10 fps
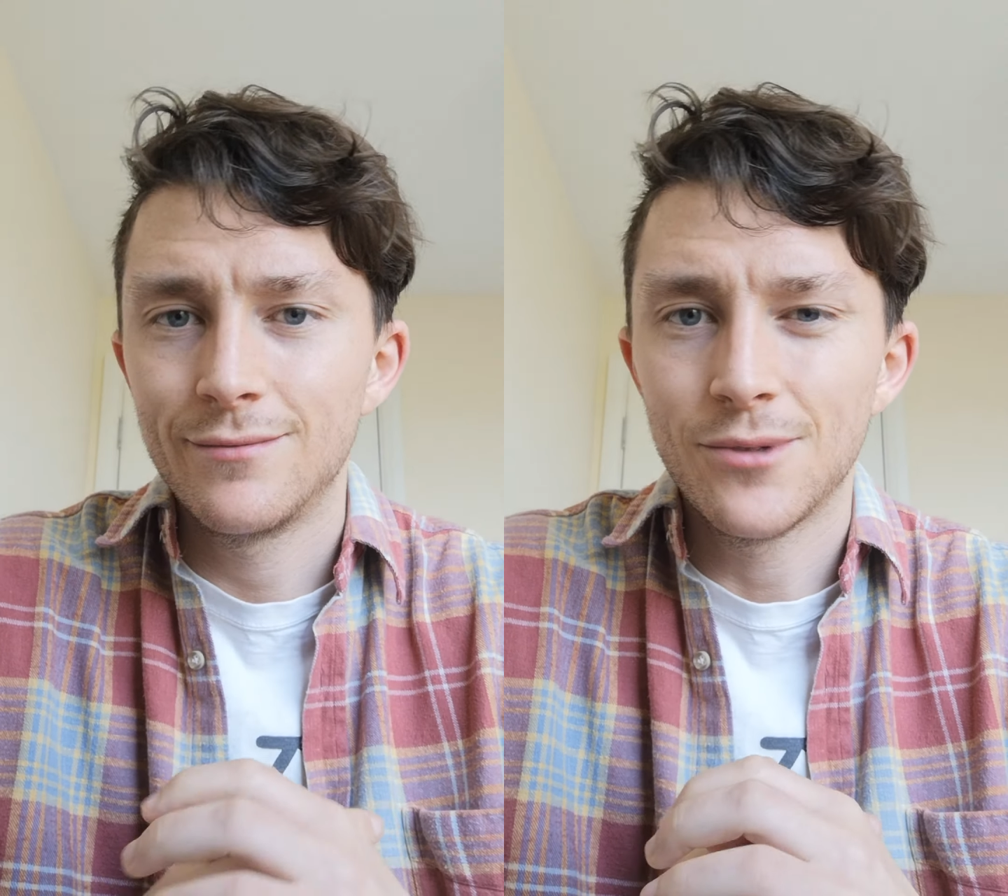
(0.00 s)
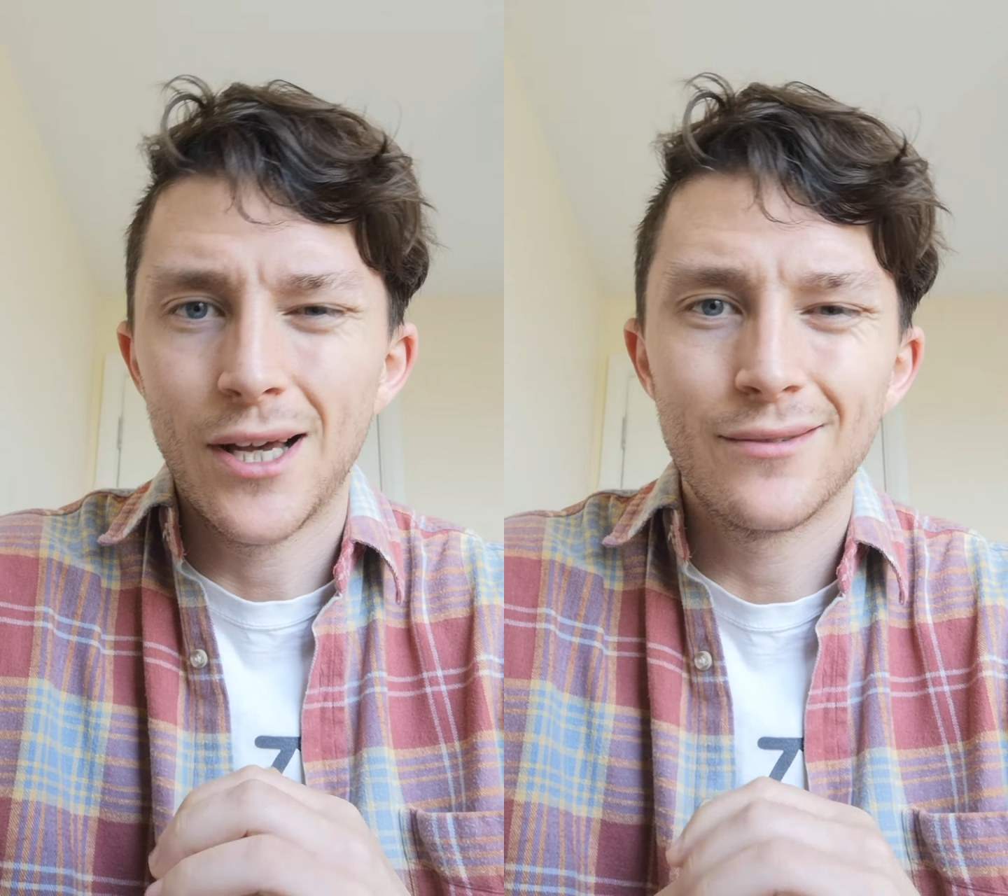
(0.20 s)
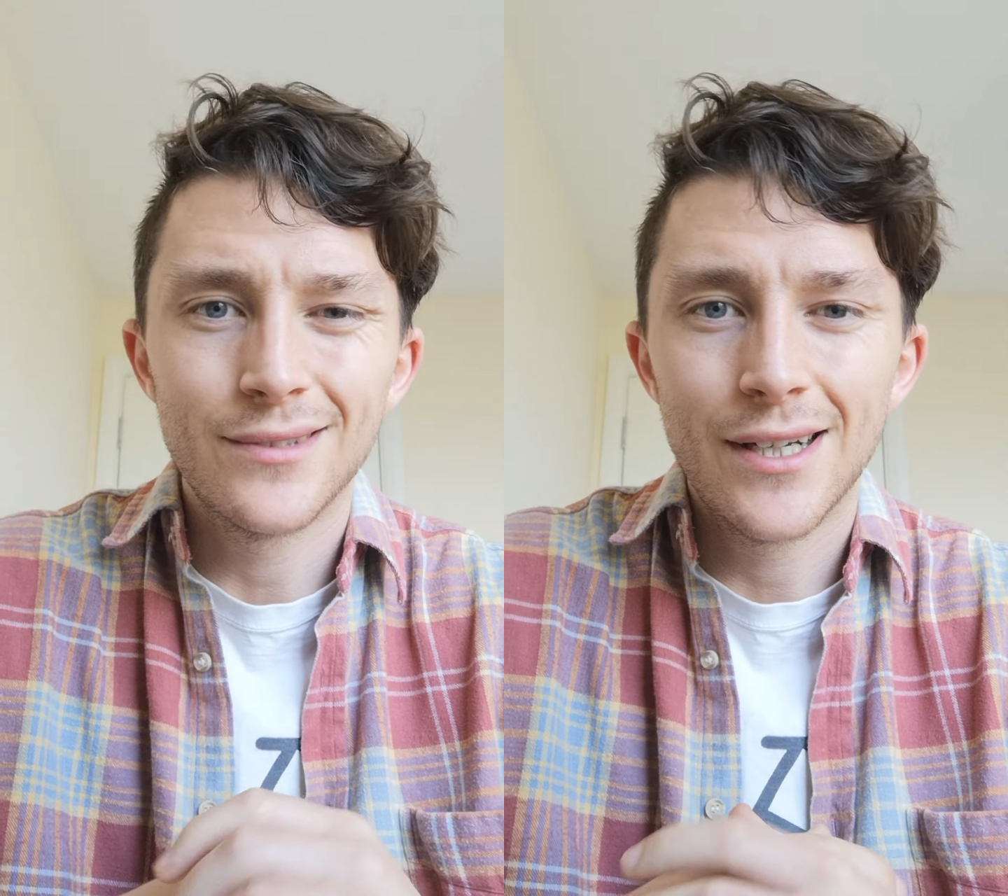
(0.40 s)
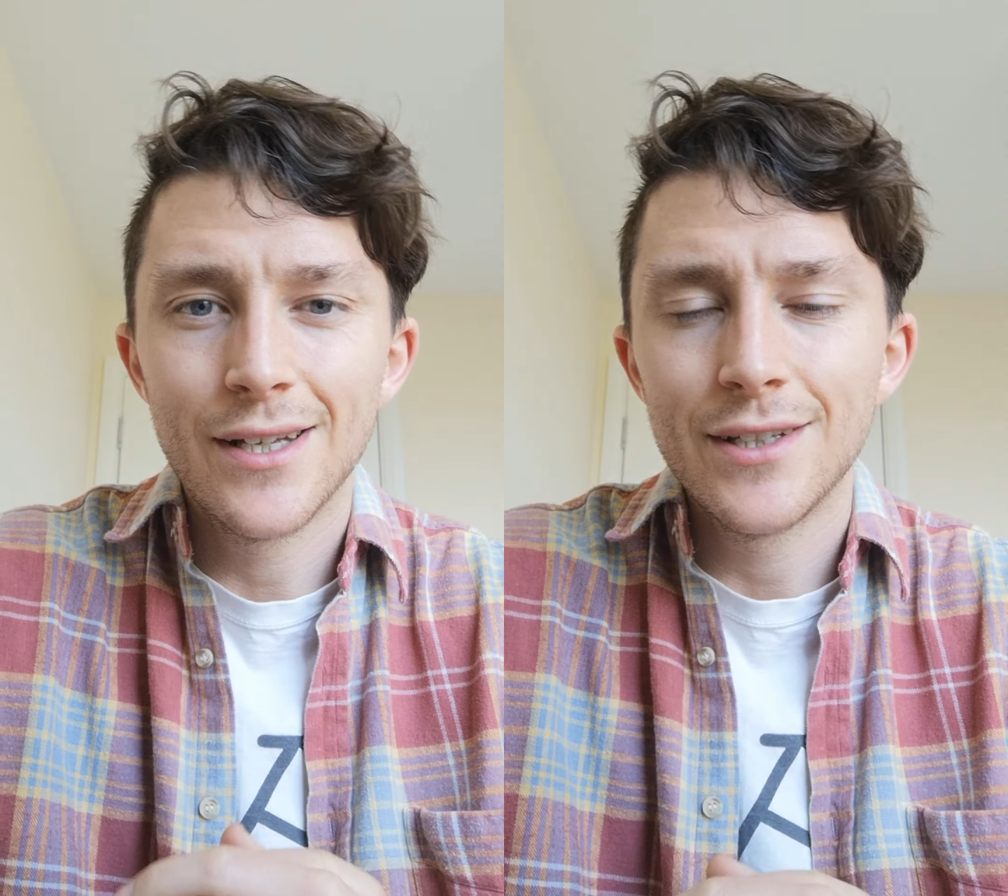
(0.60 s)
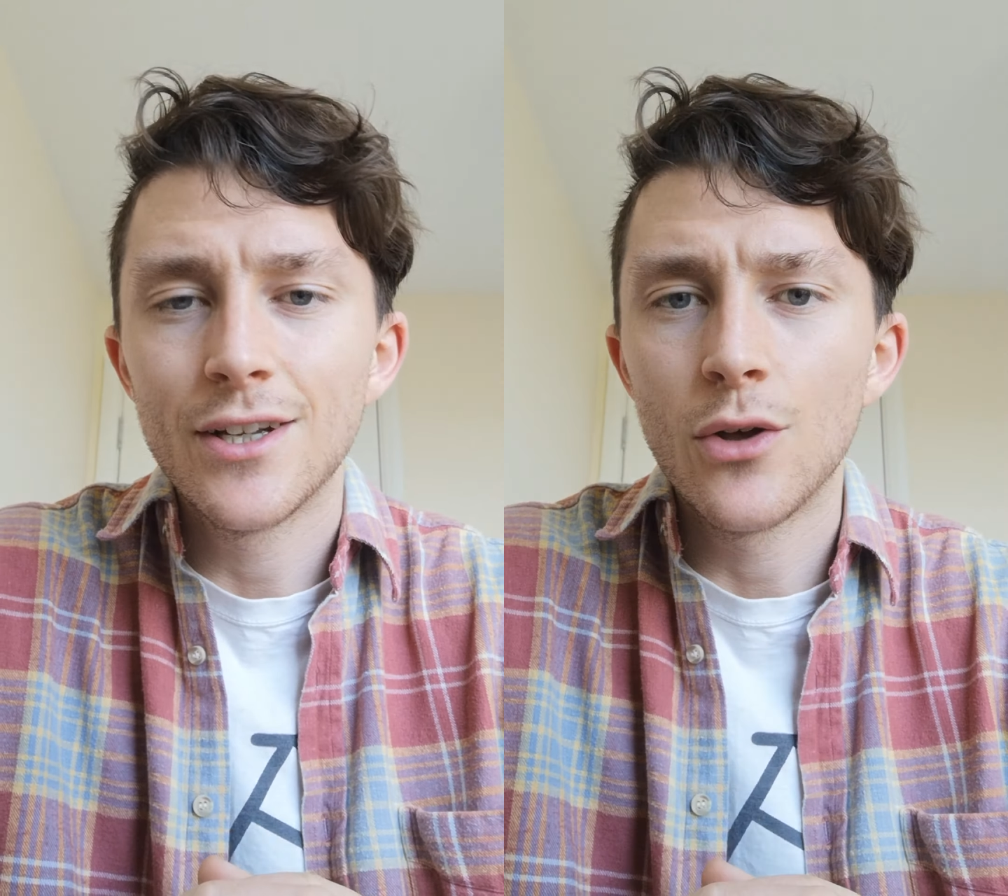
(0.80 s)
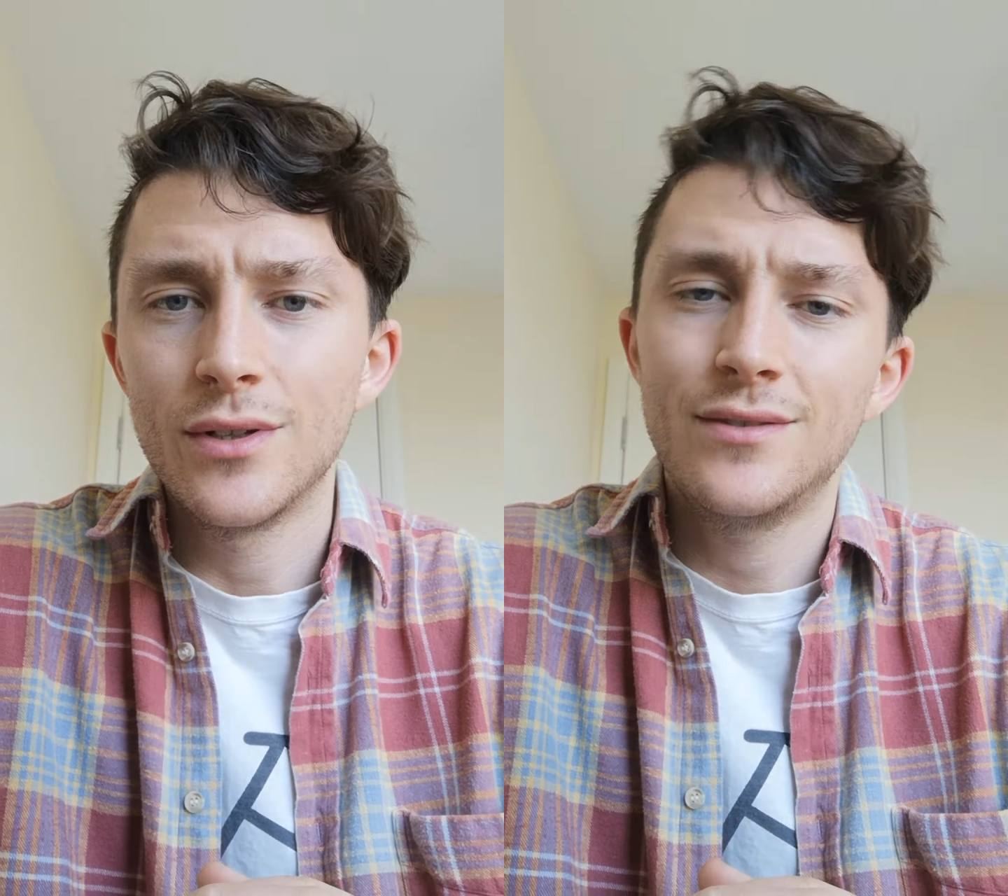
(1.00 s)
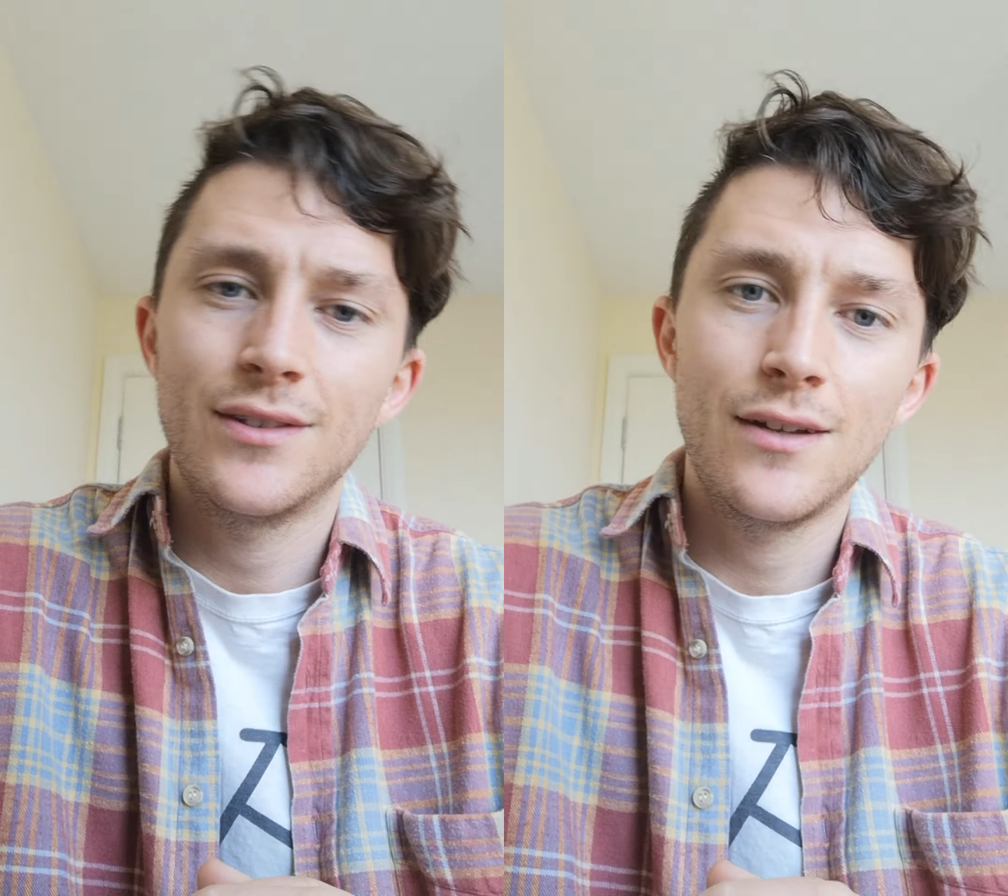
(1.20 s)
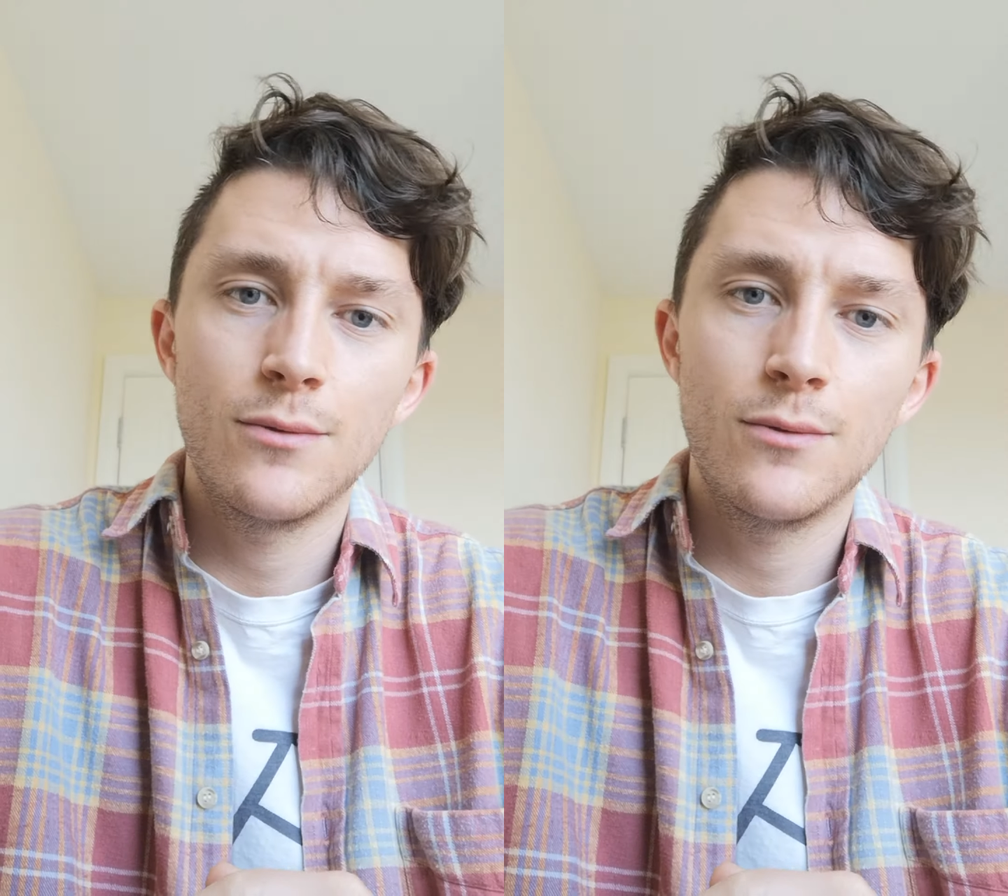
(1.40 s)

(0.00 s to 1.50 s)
right, well, this,